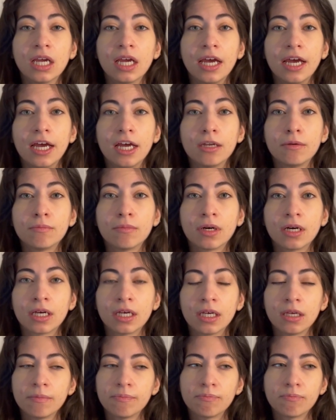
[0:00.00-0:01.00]
and
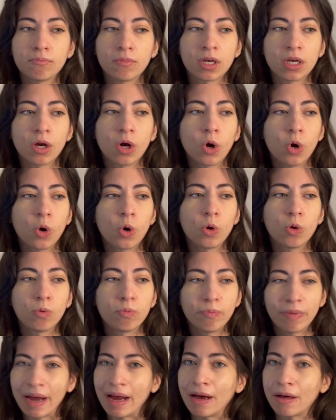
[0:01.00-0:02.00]
my
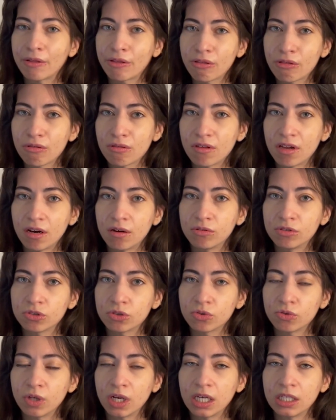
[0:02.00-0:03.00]
whole path that I was
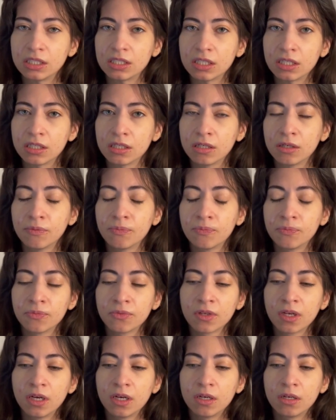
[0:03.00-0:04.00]
creating.
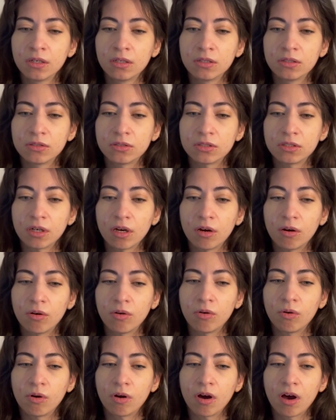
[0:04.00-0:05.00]

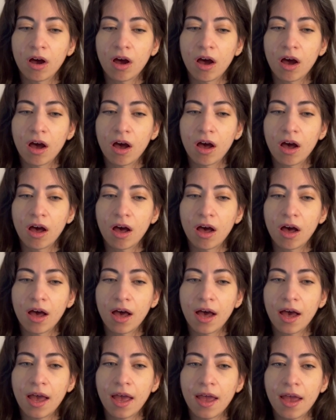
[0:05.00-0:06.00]
So
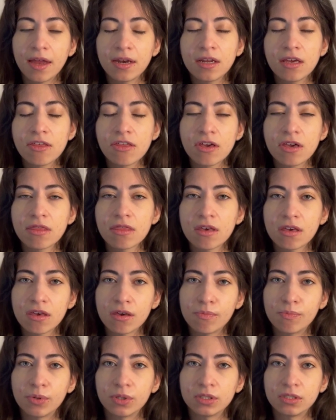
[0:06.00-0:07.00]
anything that
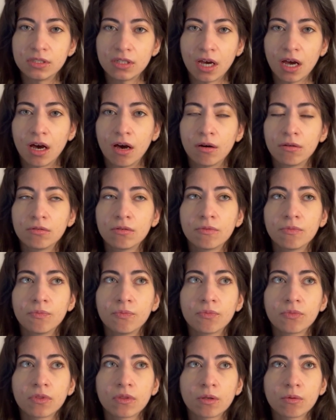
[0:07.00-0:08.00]
you put down,
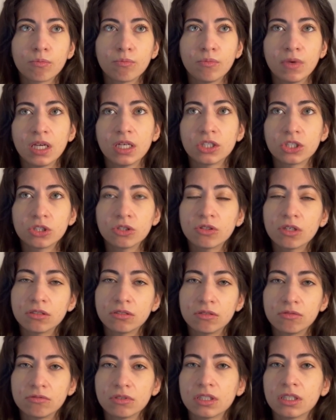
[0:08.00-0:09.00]
make sure that
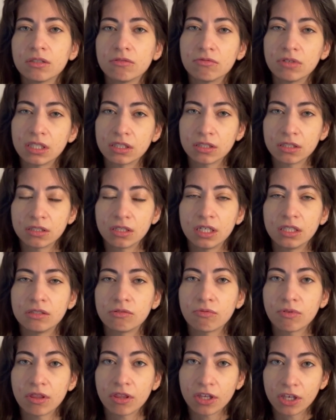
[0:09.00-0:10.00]
it really
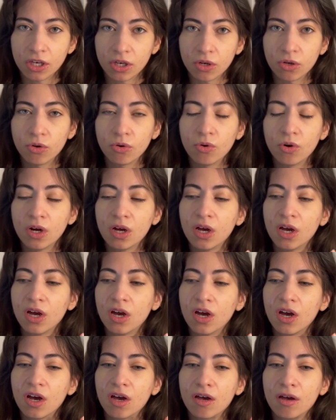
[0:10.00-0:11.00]
resonates with you.
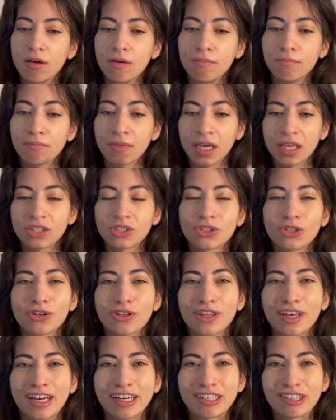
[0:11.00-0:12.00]
Make sure
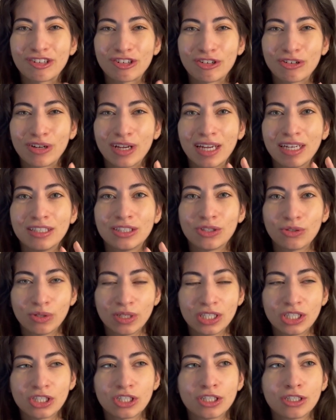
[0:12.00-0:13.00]
that your
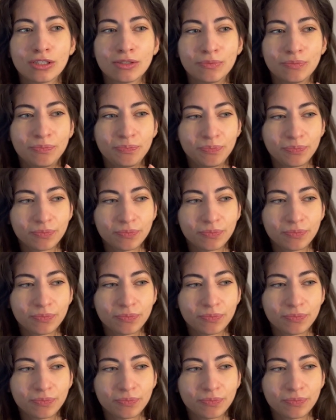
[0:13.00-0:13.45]
intuition